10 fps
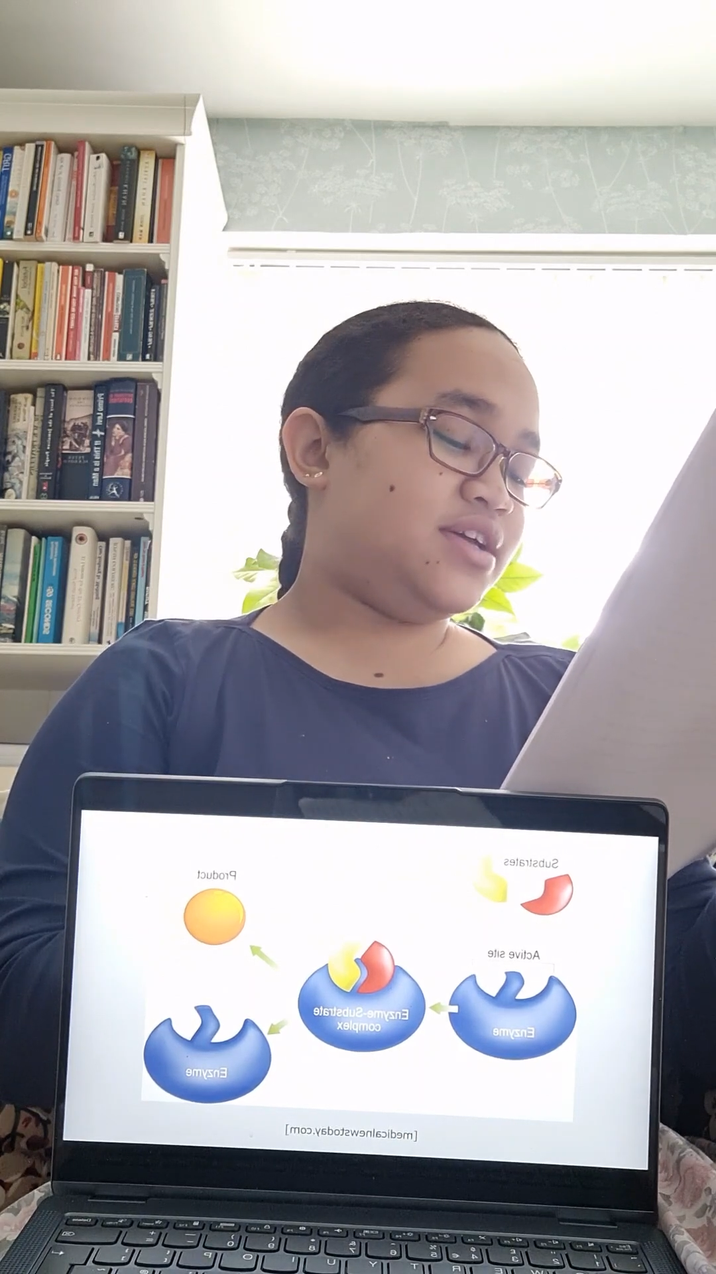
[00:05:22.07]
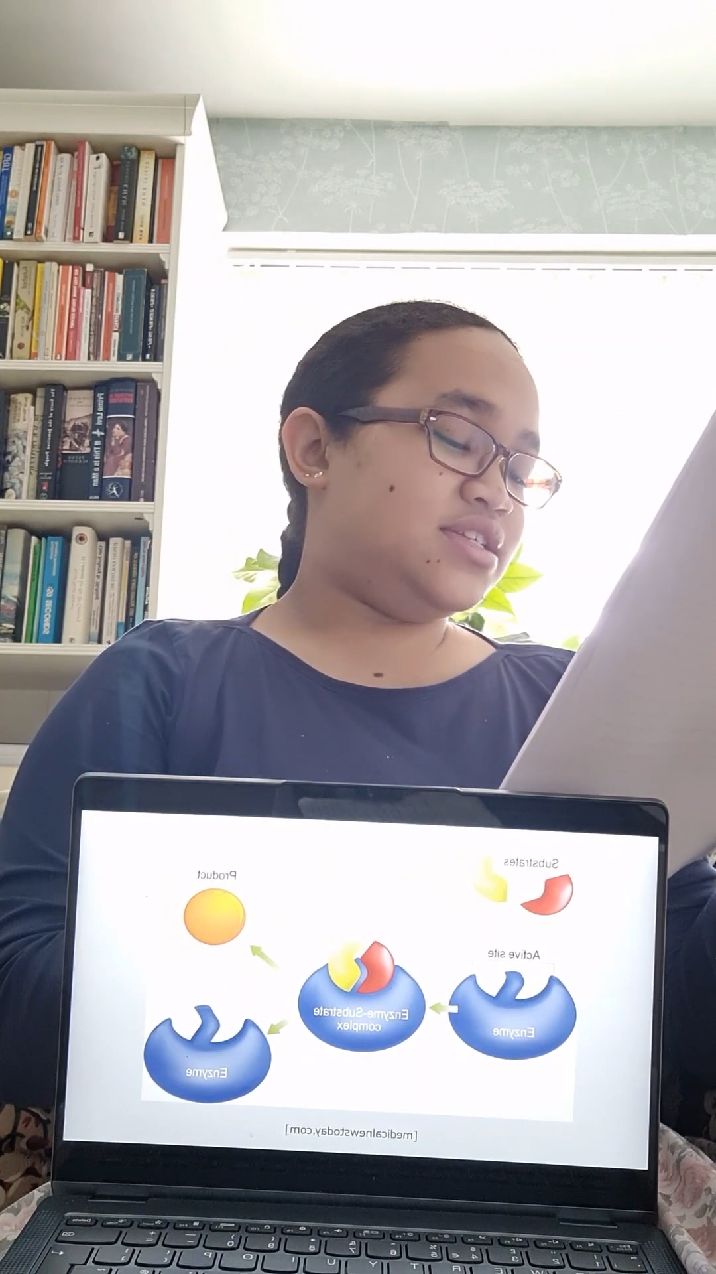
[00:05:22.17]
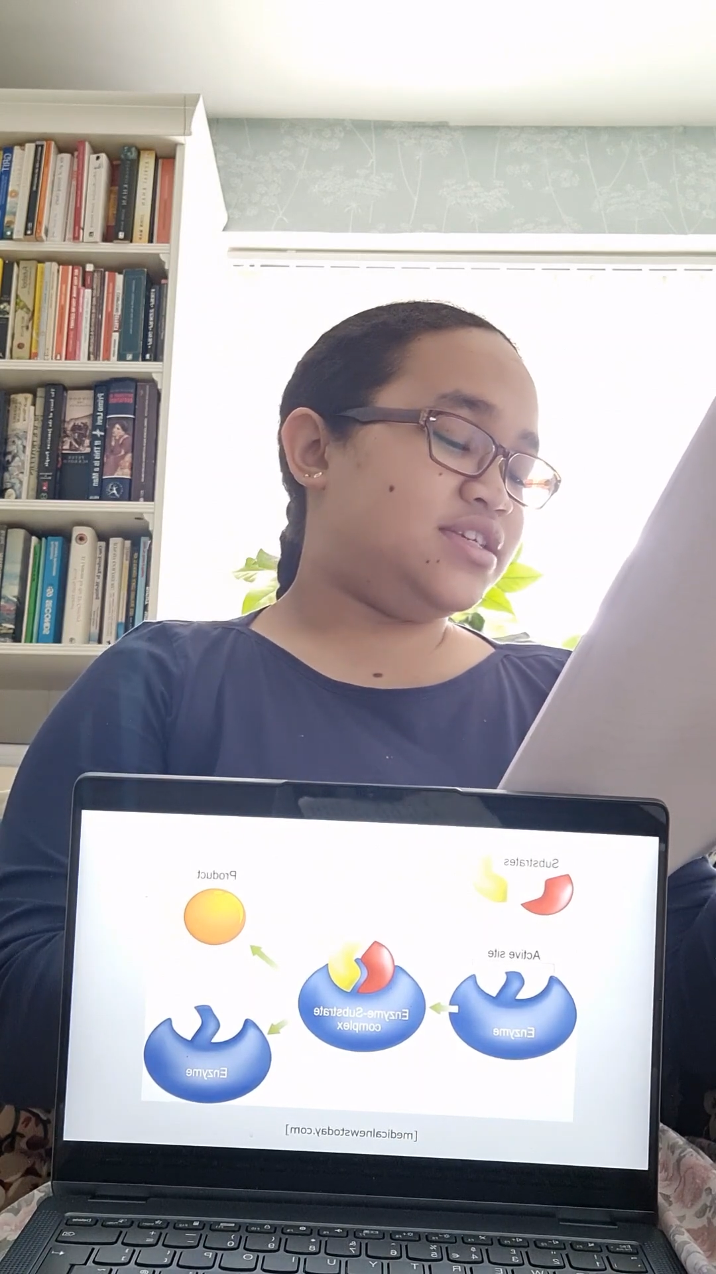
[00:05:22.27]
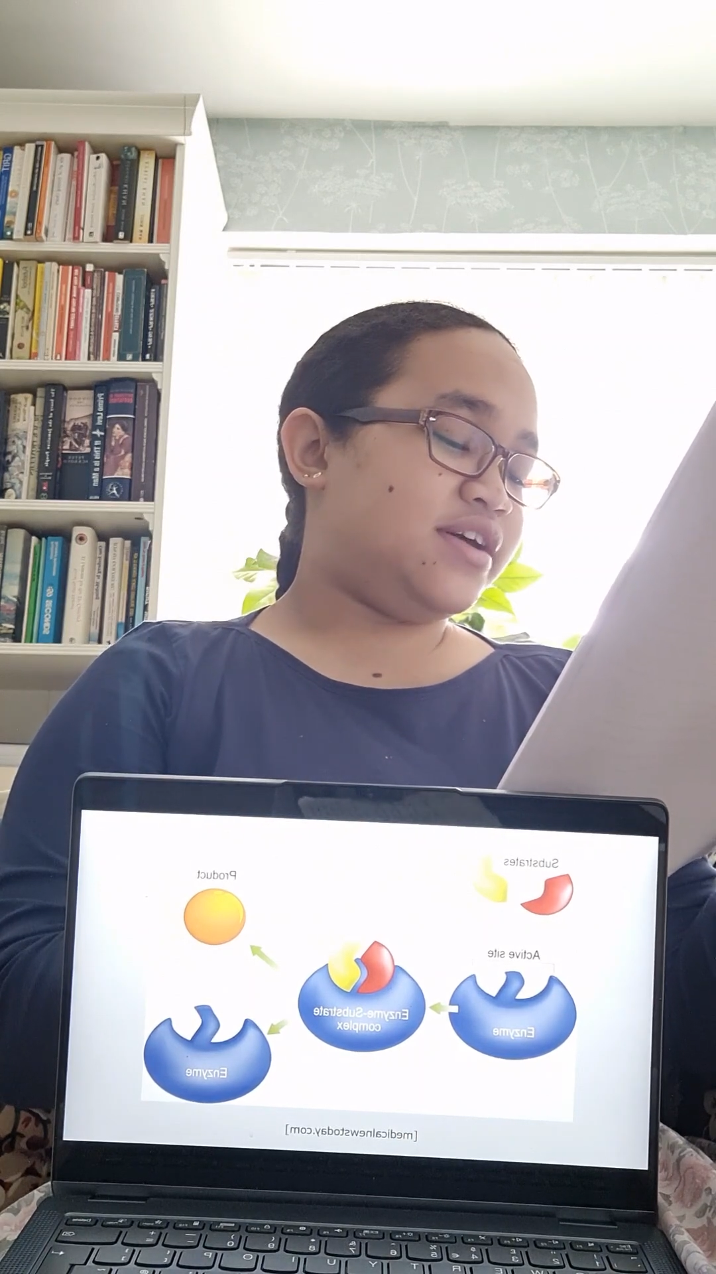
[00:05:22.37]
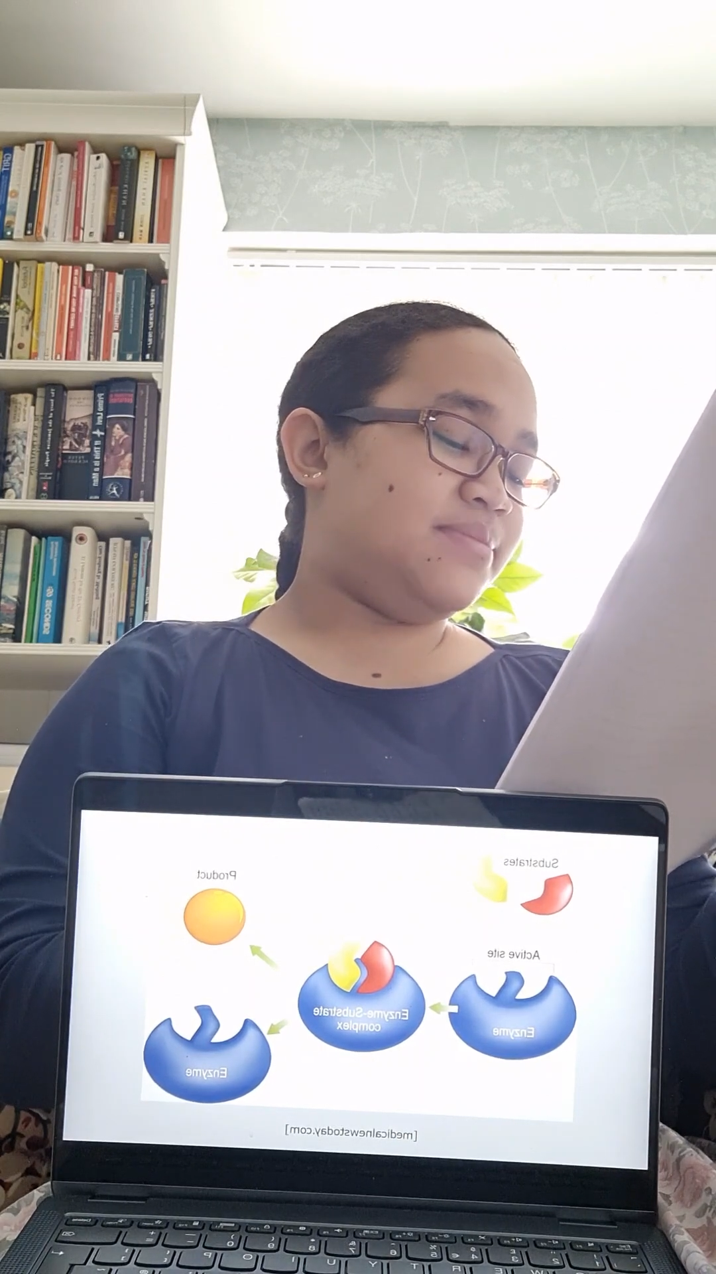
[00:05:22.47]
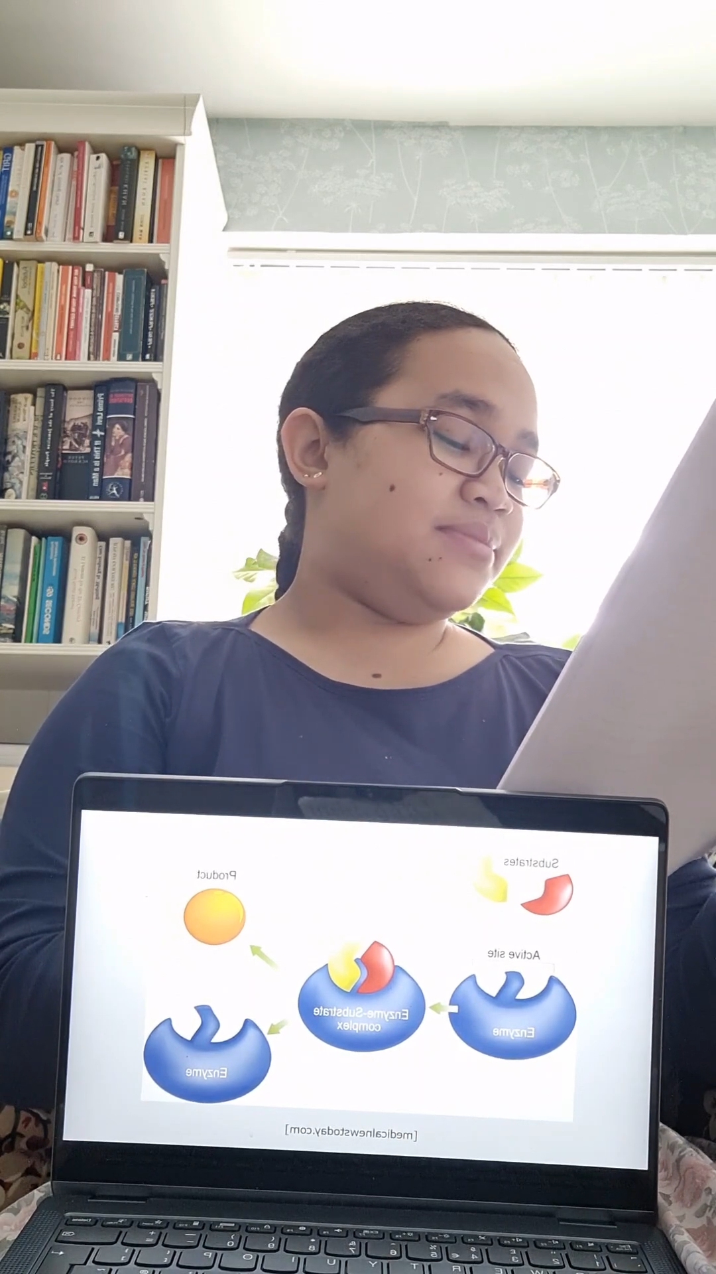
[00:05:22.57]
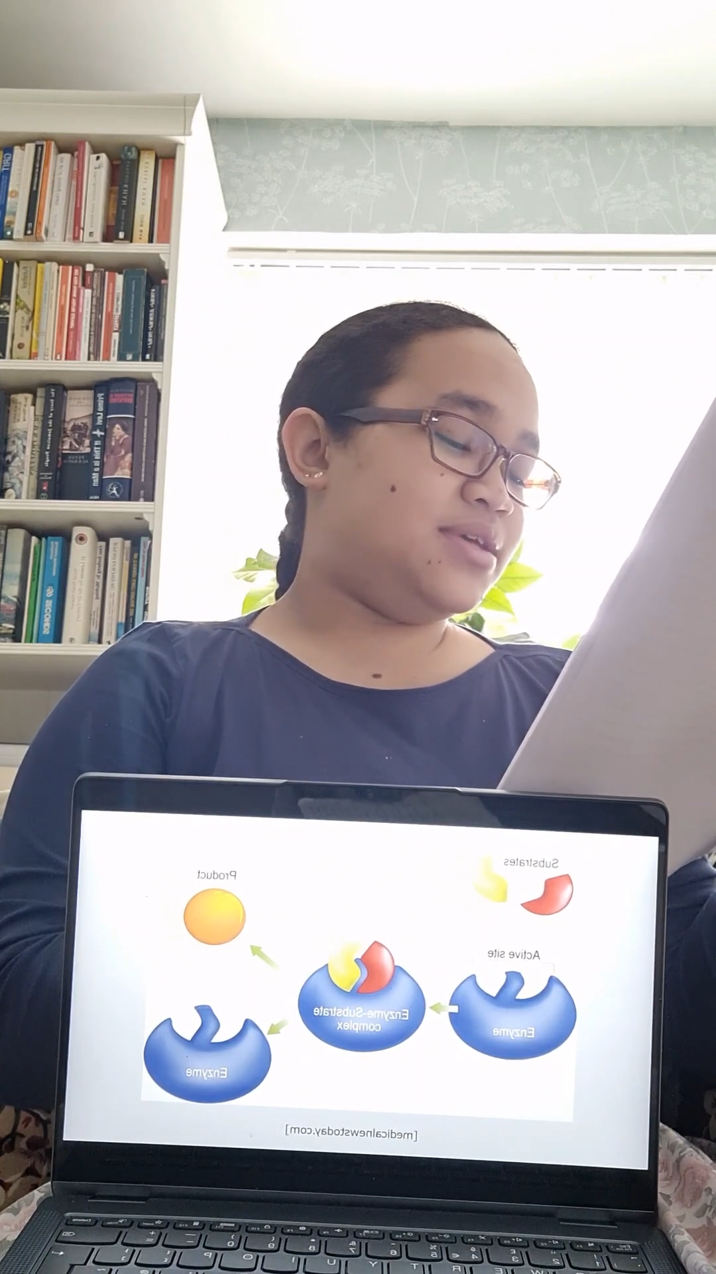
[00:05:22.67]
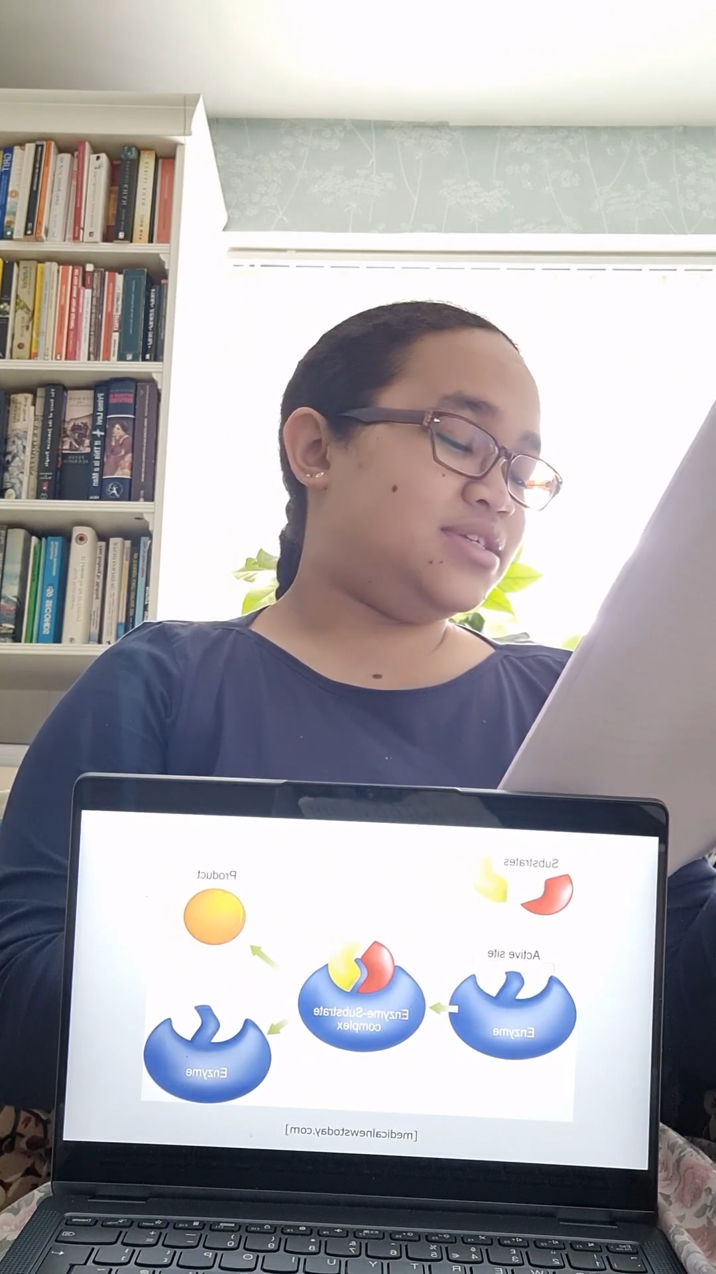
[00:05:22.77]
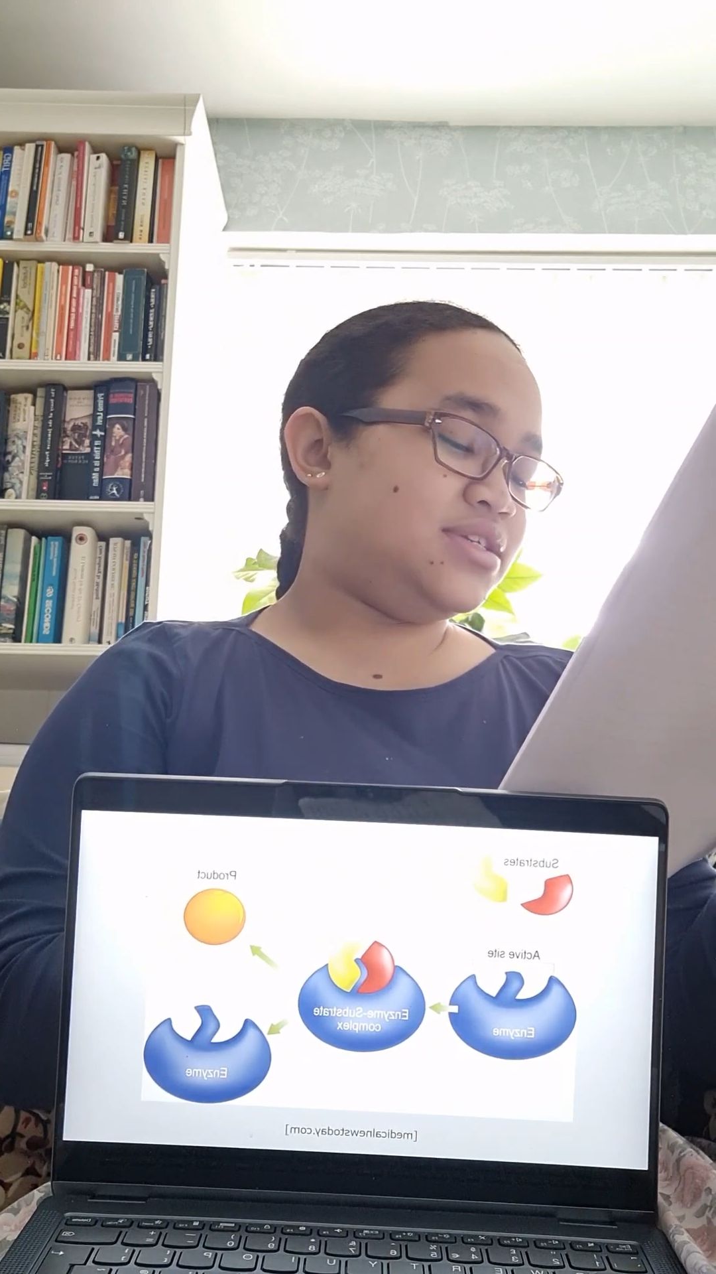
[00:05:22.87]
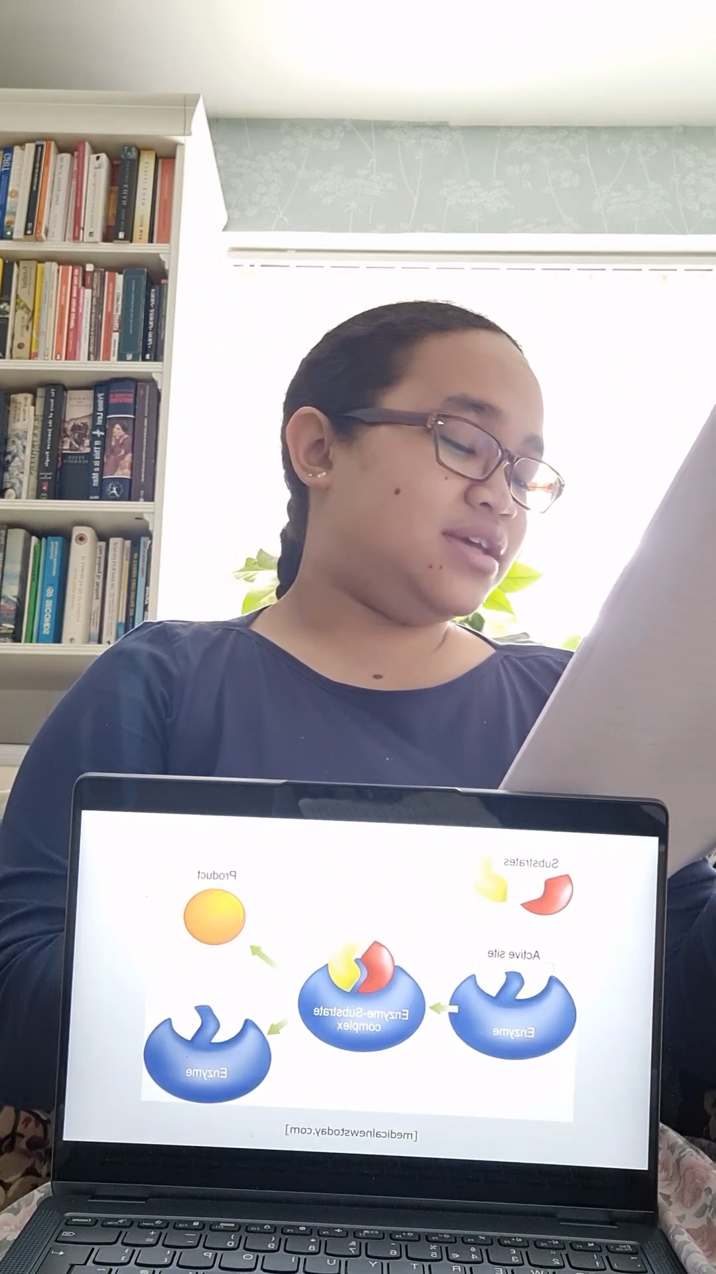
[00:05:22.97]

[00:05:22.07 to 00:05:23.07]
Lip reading: enzyme is